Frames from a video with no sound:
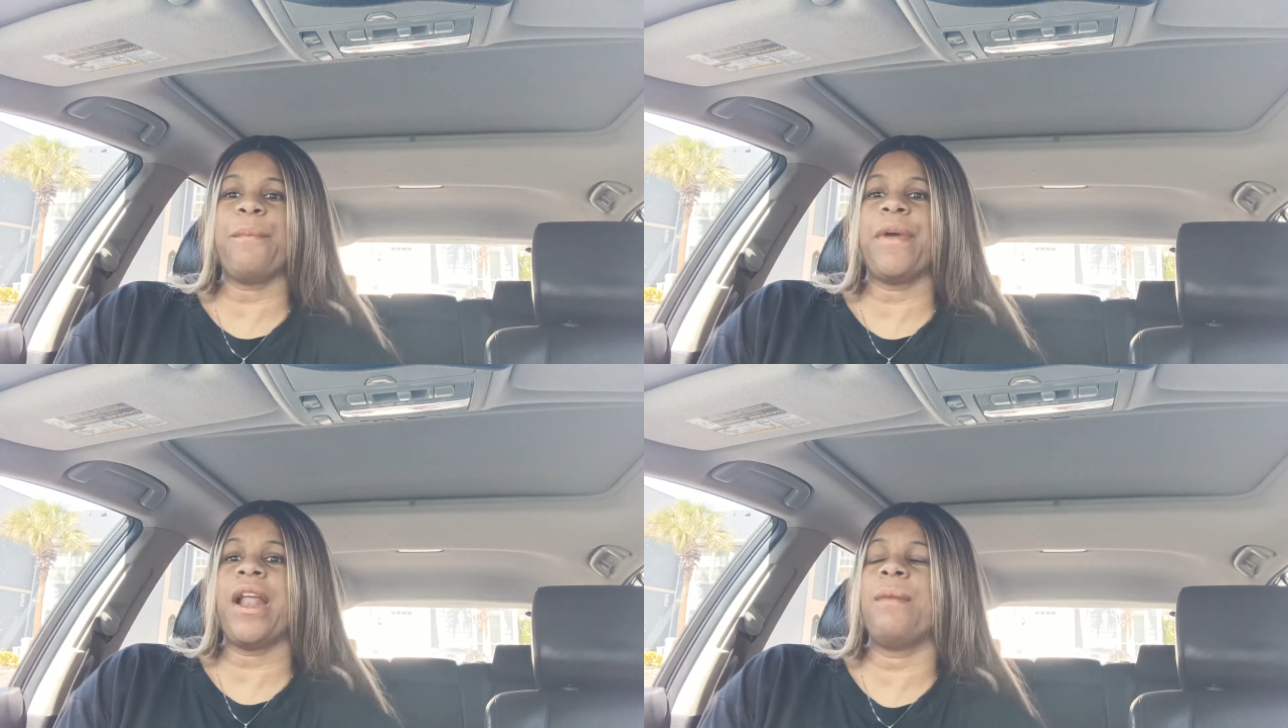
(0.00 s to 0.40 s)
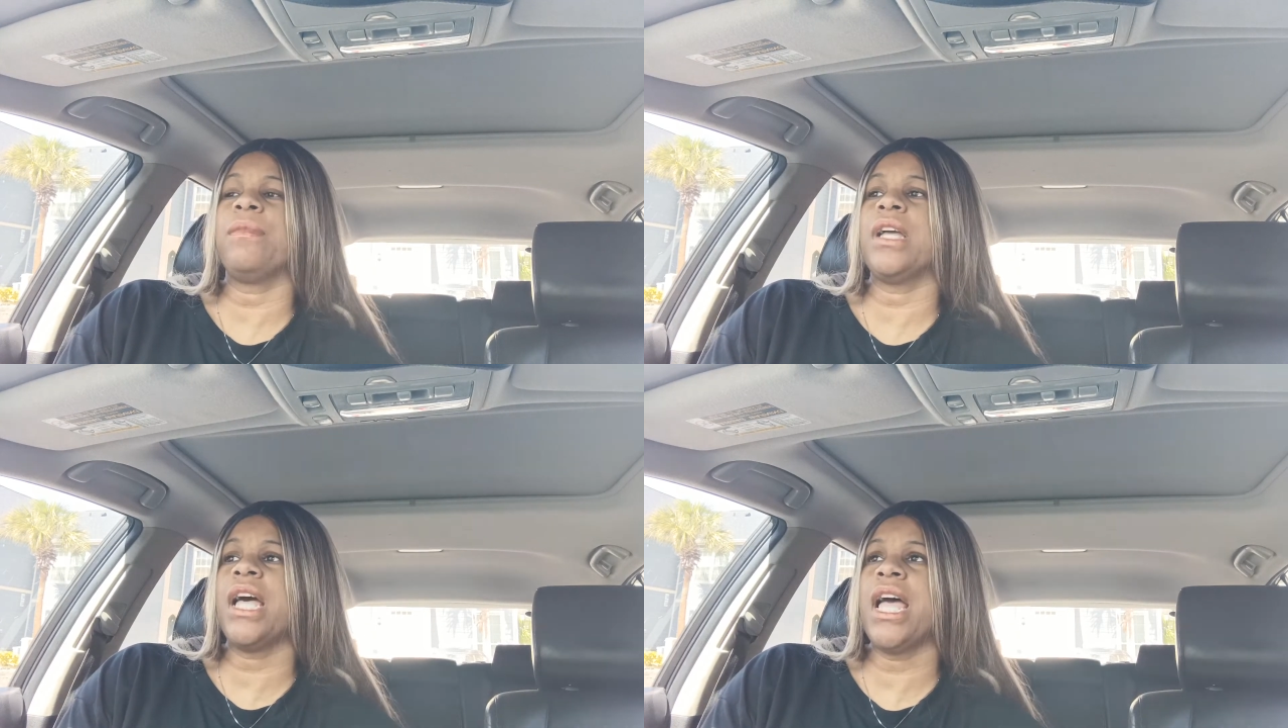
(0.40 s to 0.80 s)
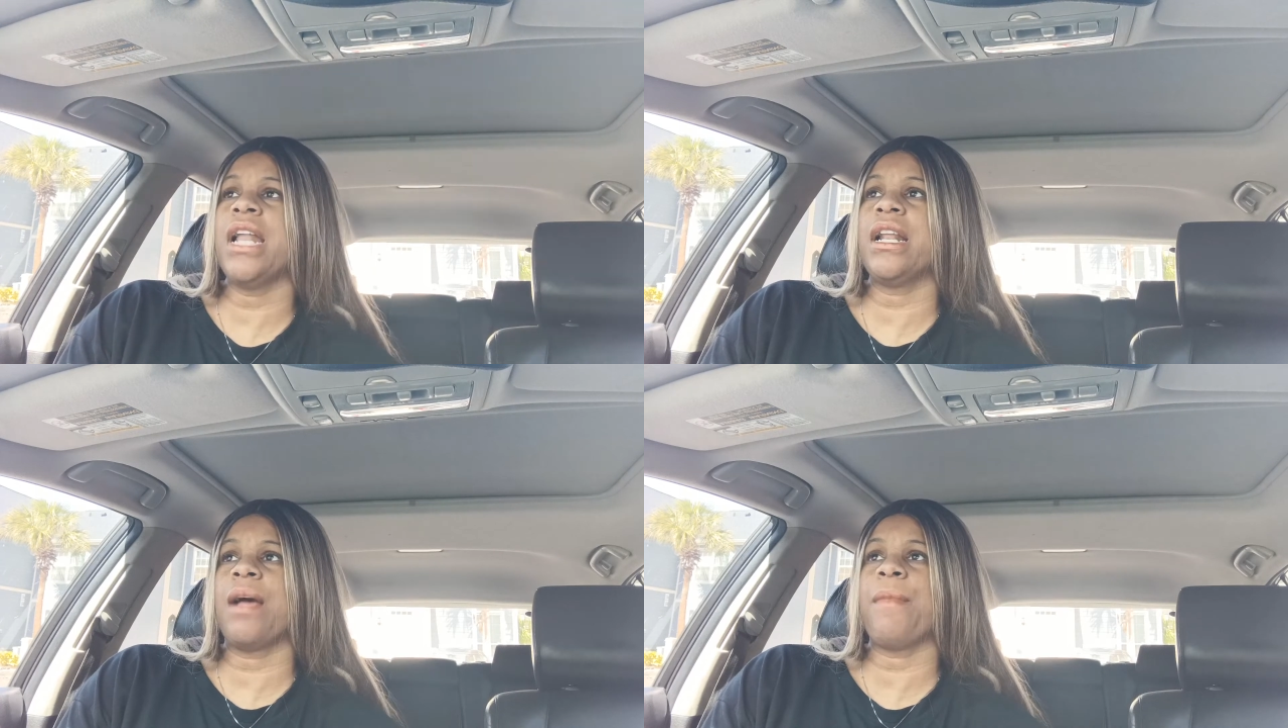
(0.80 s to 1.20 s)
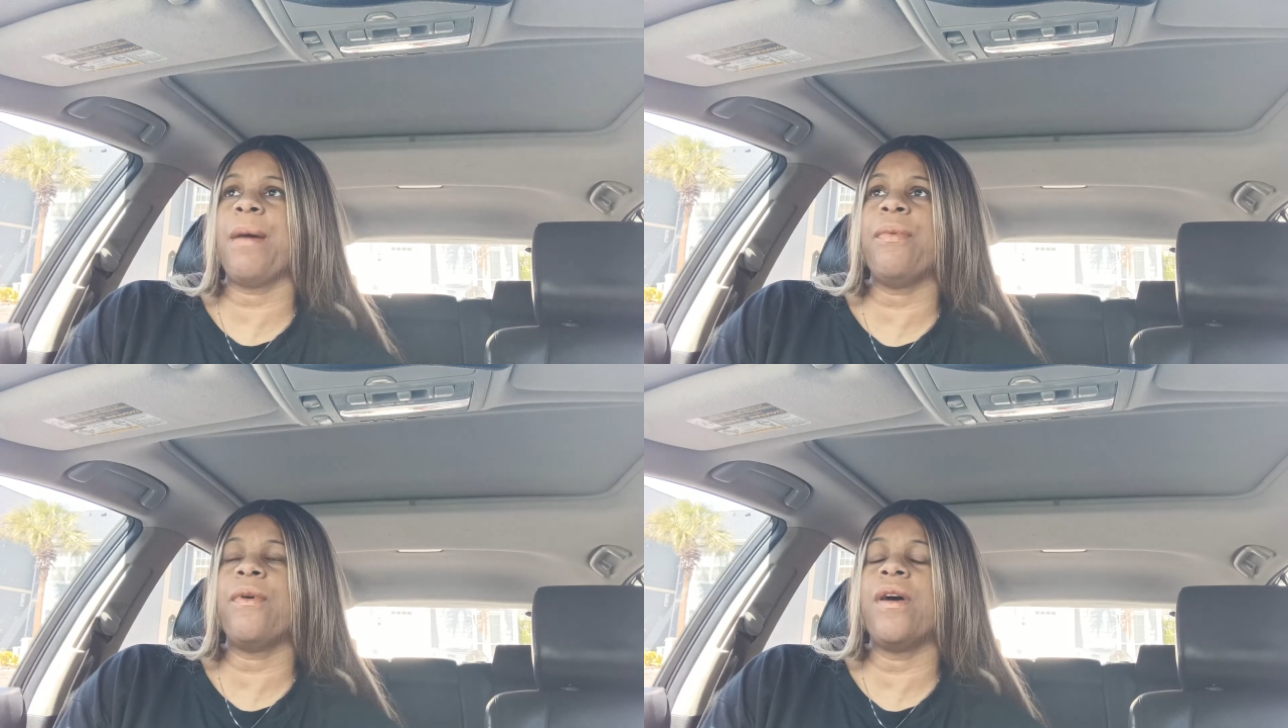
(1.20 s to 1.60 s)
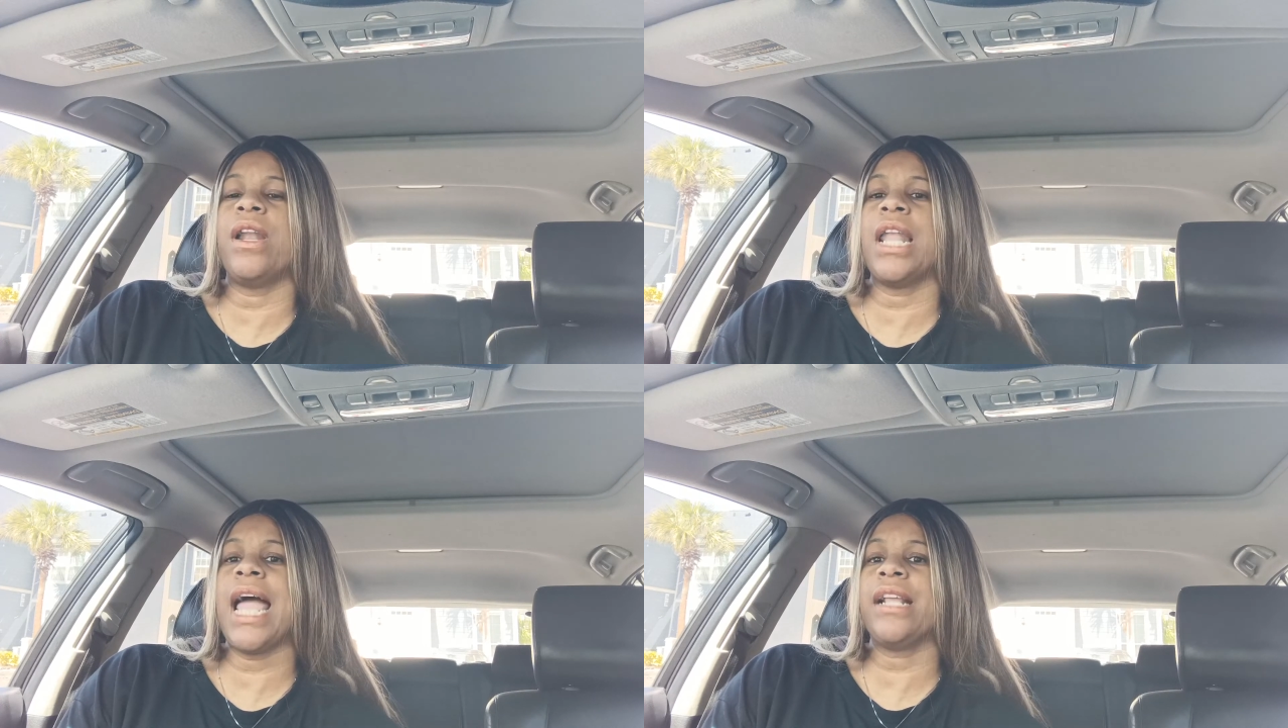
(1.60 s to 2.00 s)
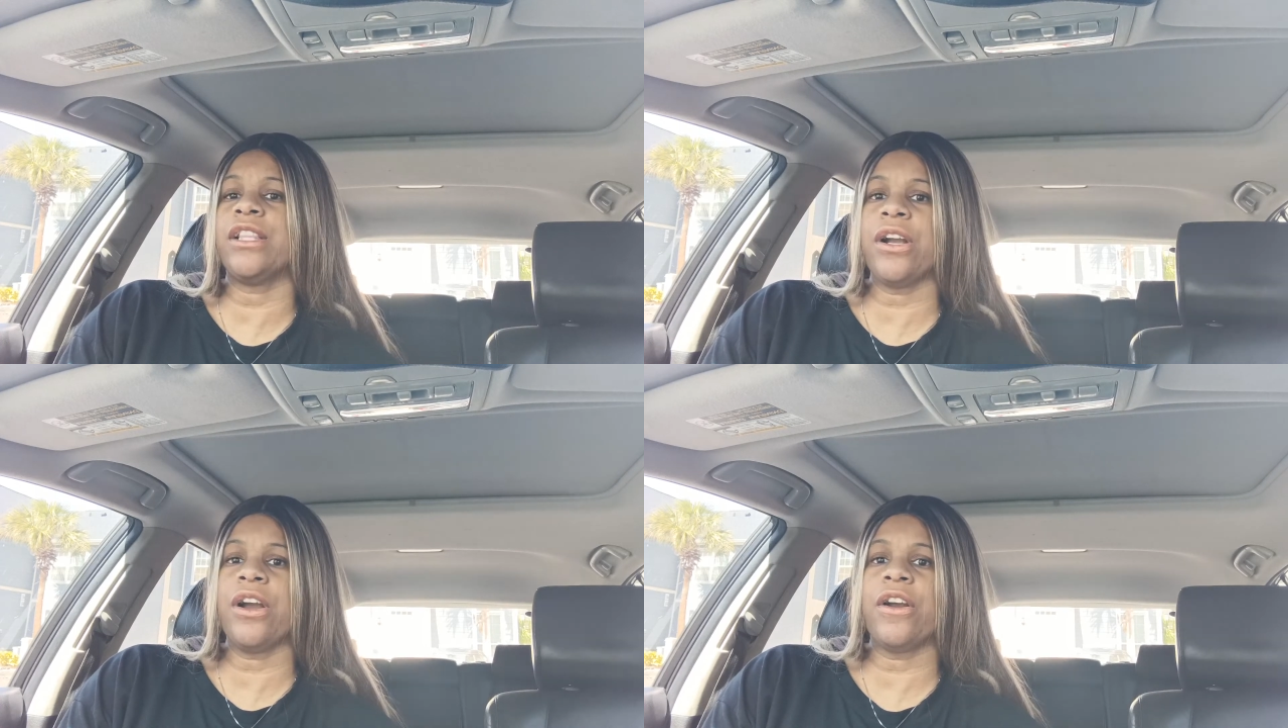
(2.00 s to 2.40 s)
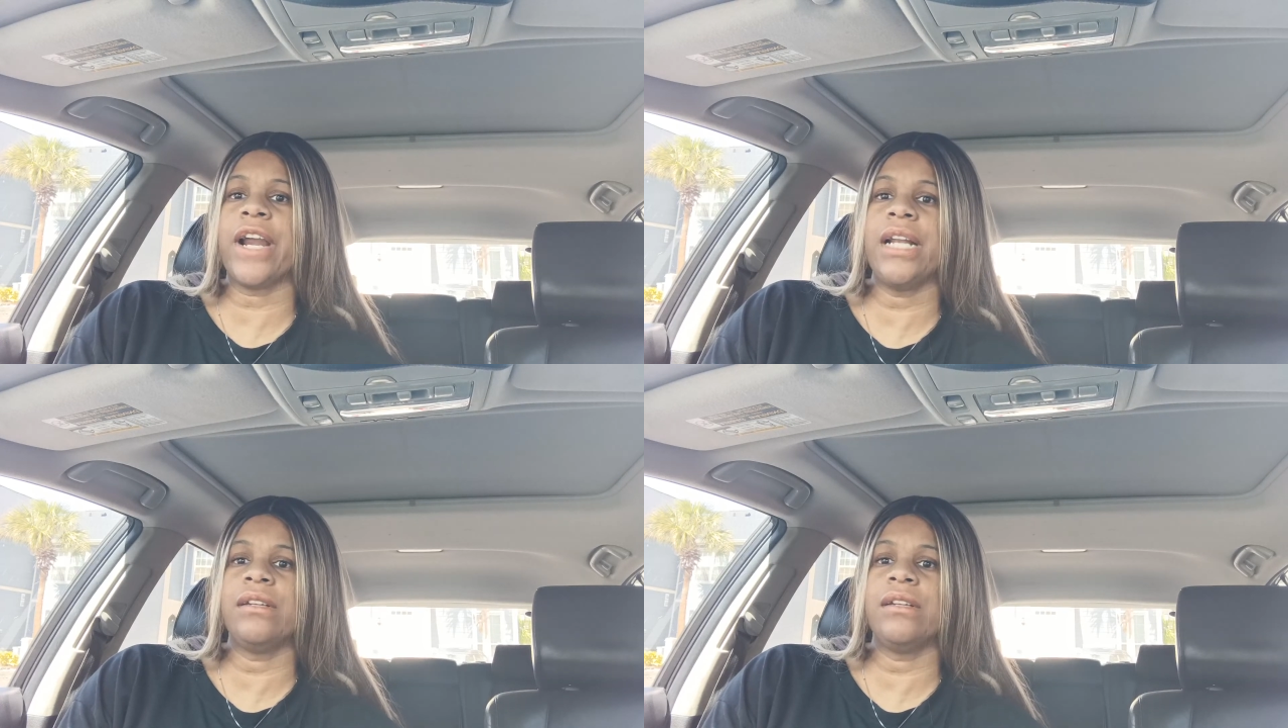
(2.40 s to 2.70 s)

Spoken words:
but I'm good and I'm up on like the current